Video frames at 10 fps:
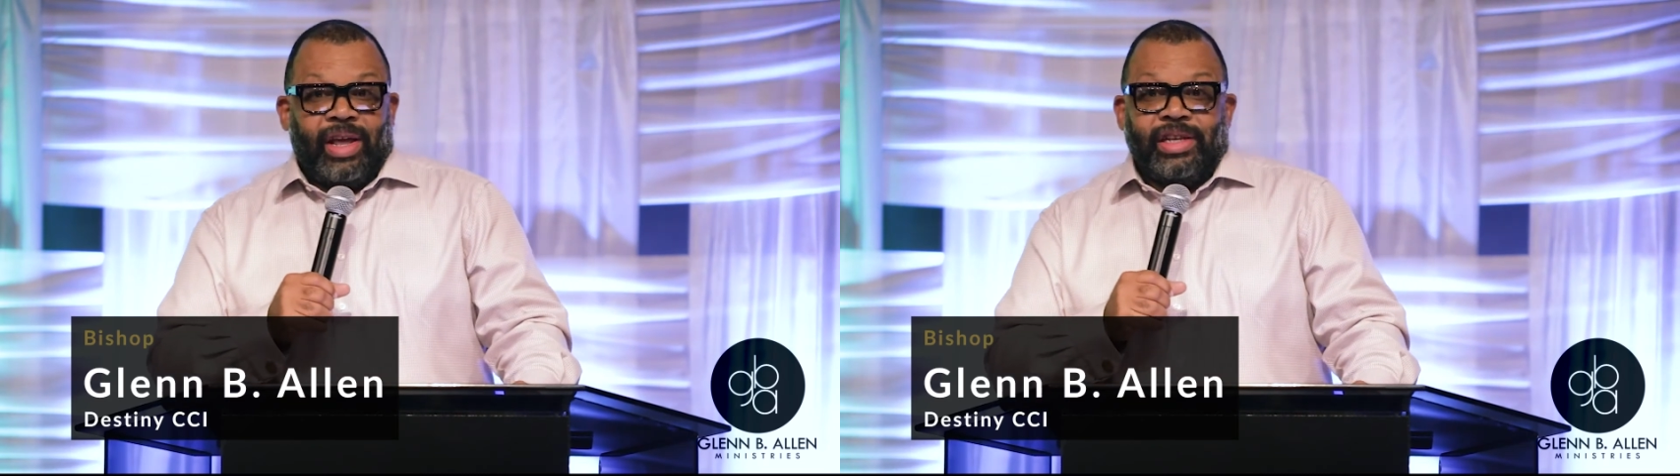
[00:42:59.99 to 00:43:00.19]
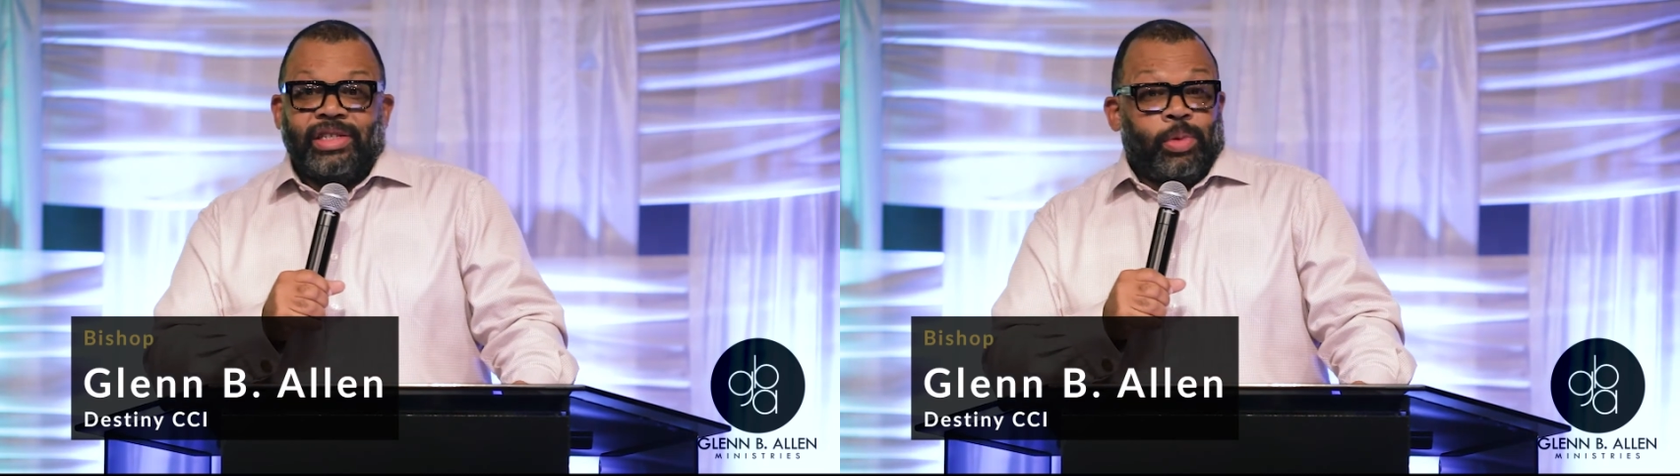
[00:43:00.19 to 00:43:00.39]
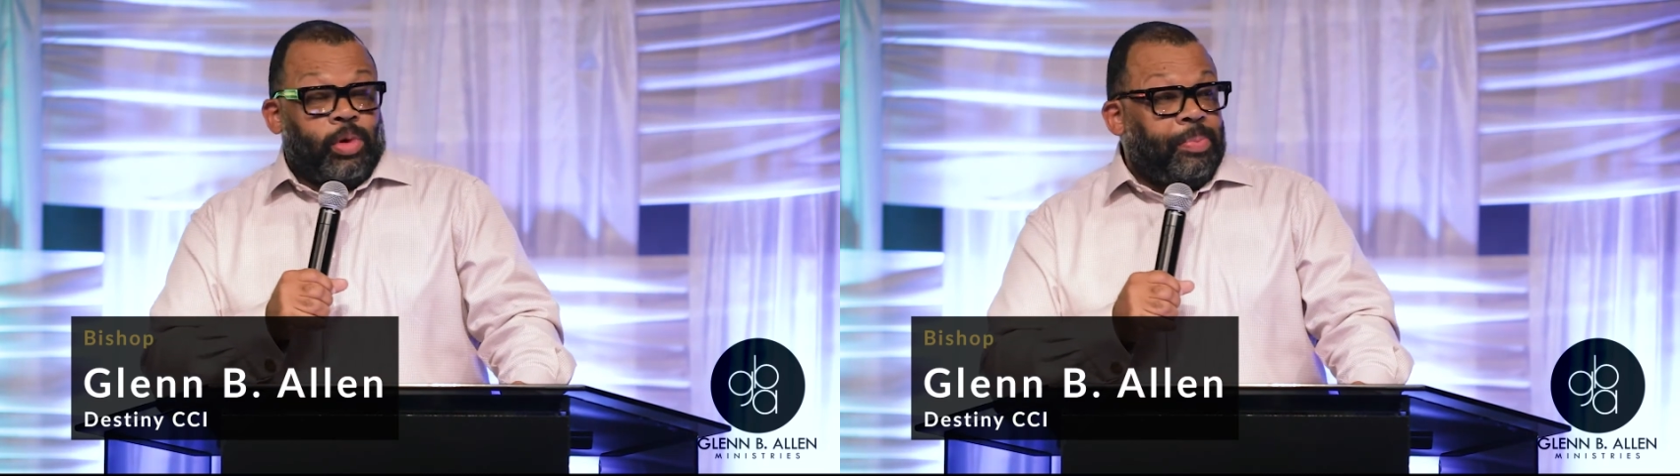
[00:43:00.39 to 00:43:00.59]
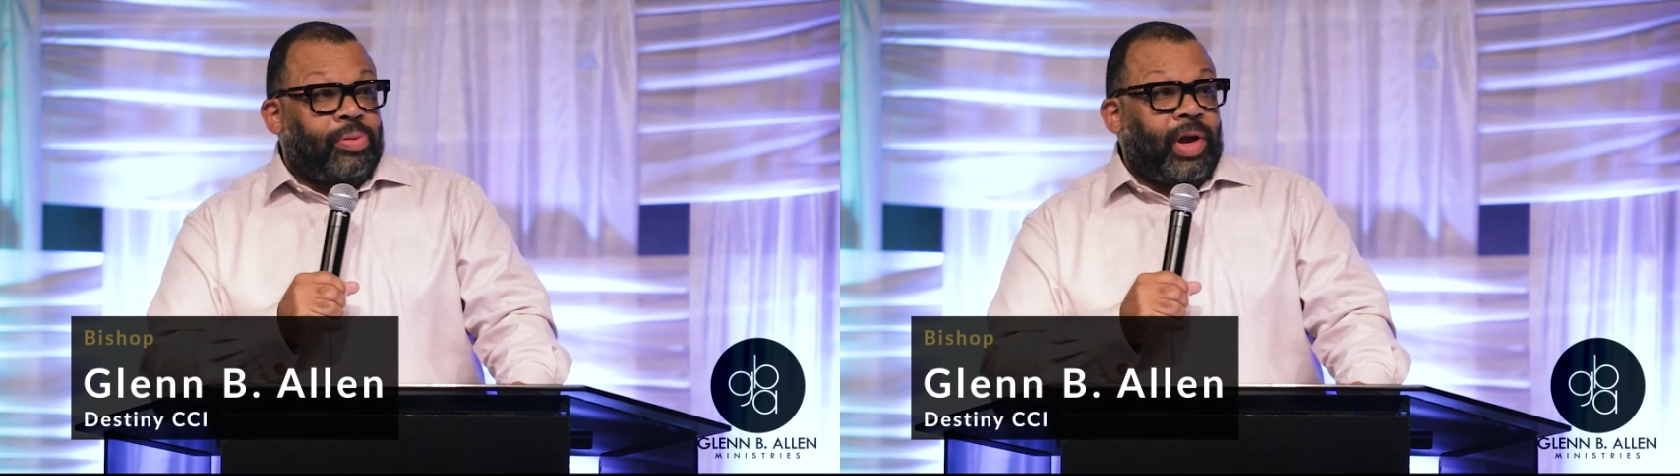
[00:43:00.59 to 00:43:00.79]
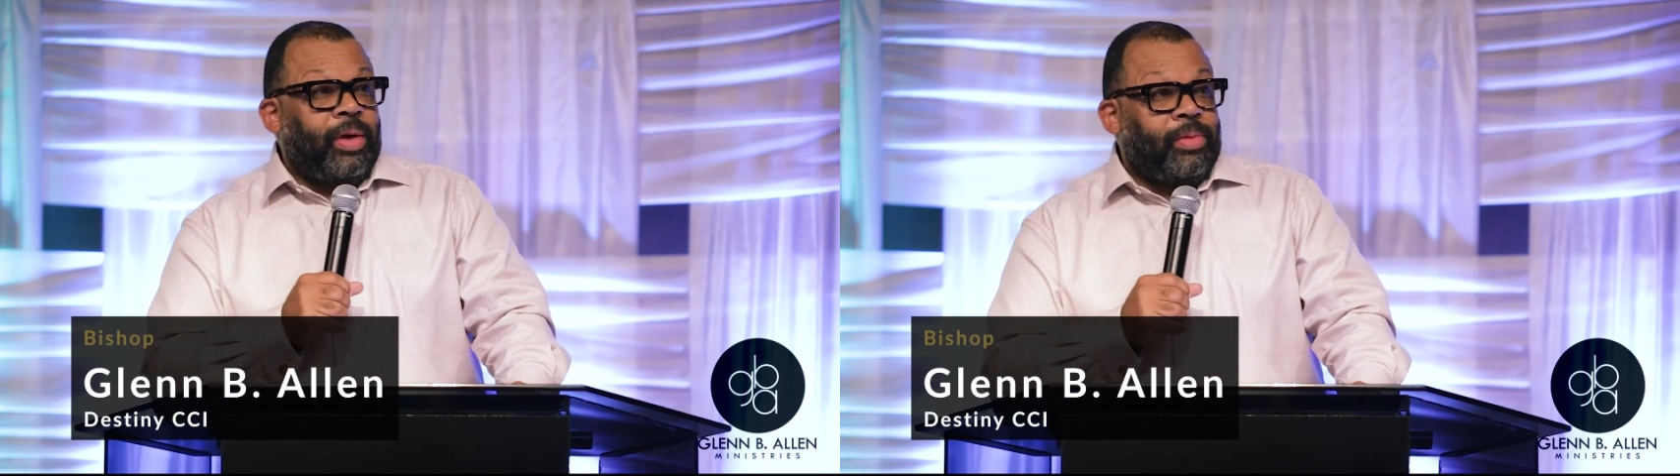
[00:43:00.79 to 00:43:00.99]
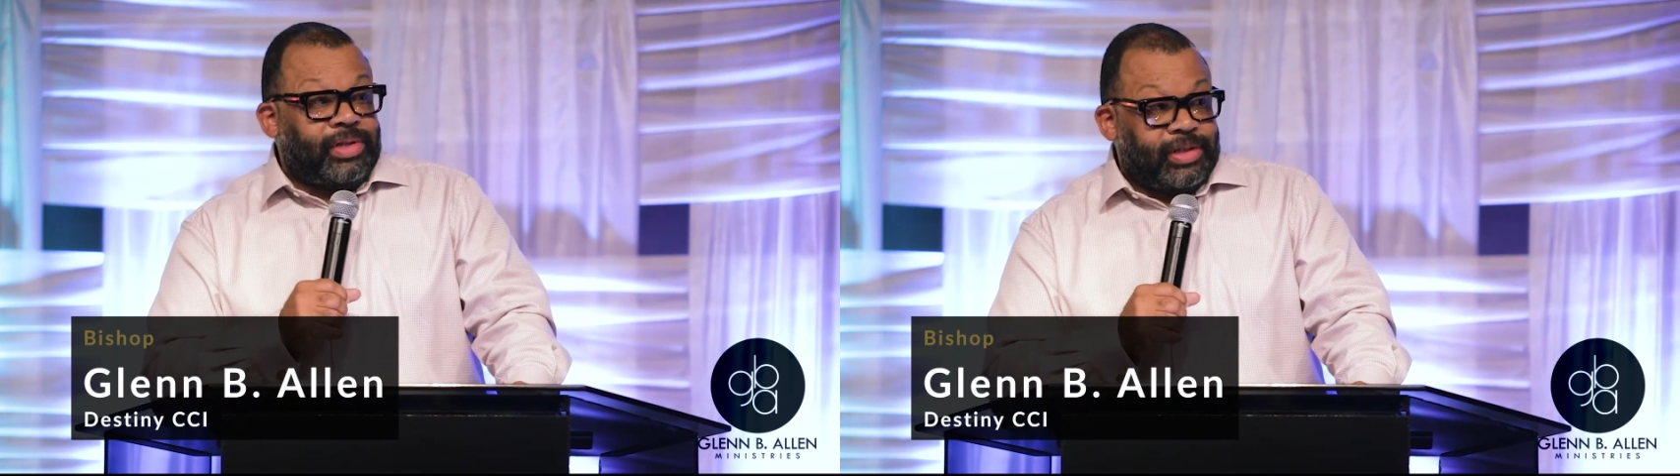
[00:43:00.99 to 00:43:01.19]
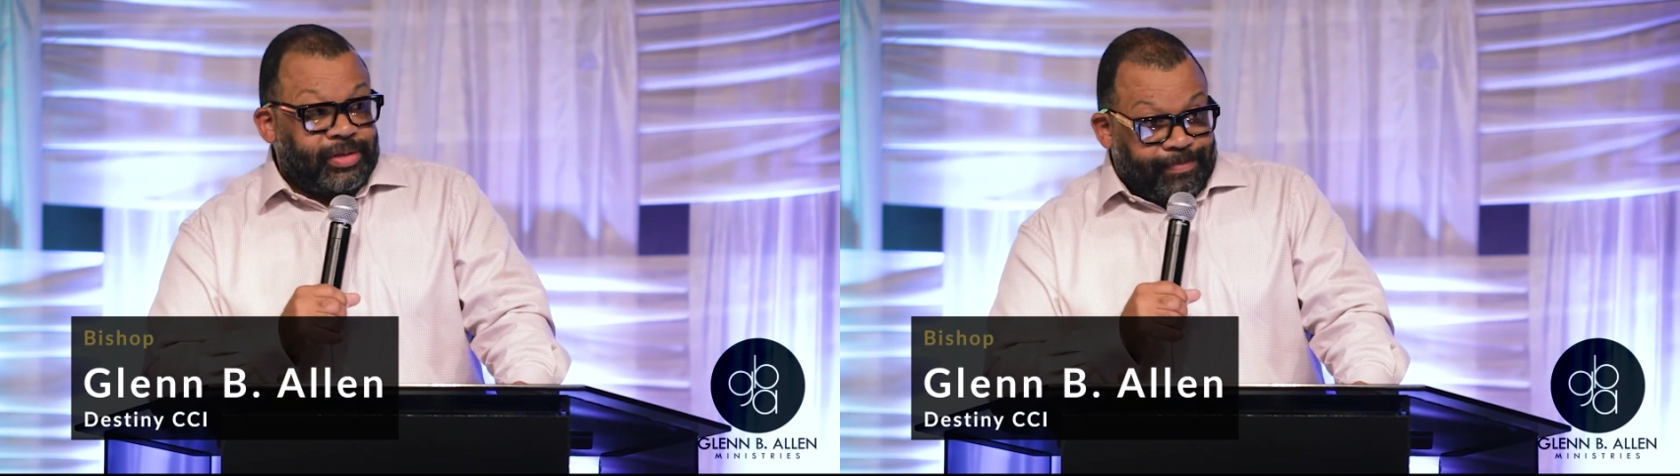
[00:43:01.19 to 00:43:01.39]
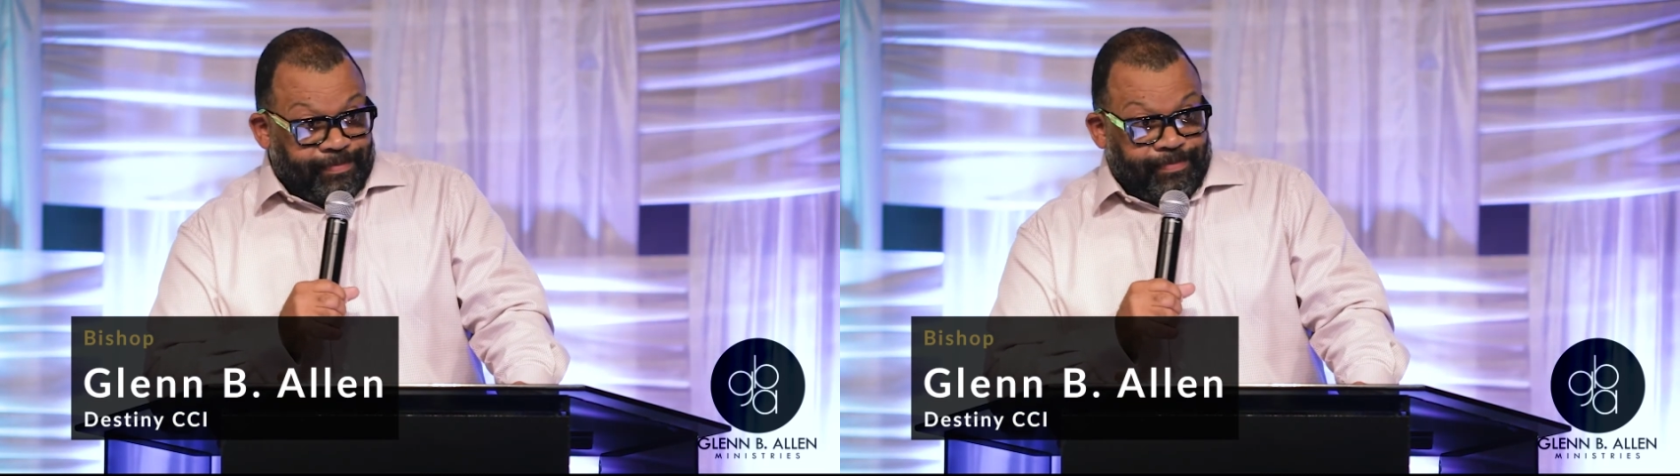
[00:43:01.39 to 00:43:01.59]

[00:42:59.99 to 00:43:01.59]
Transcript: he just want to play with you.